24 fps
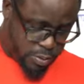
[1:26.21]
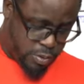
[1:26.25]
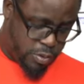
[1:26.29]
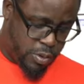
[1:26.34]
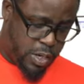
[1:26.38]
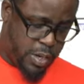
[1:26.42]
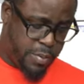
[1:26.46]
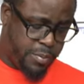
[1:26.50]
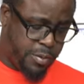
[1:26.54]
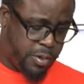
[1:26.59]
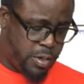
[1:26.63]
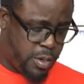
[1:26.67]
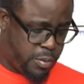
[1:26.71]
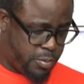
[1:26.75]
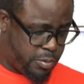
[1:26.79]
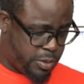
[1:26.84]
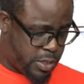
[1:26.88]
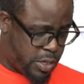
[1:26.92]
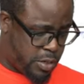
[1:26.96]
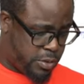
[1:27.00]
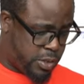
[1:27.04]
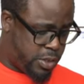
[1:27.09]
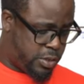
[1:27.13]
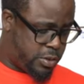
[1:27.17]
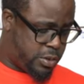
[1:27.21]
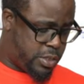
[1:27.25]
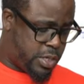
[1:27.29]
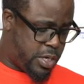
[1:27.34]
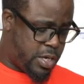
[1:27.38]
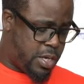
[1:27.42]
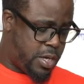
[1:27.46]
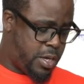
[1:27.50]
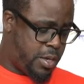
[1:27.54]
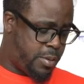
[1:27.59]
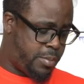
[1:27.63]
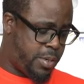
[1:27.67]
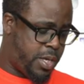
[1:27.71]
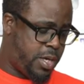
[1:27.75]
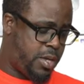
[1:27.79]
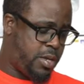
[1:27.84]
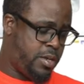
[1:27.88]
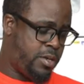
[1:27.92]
Got a couple out at a time.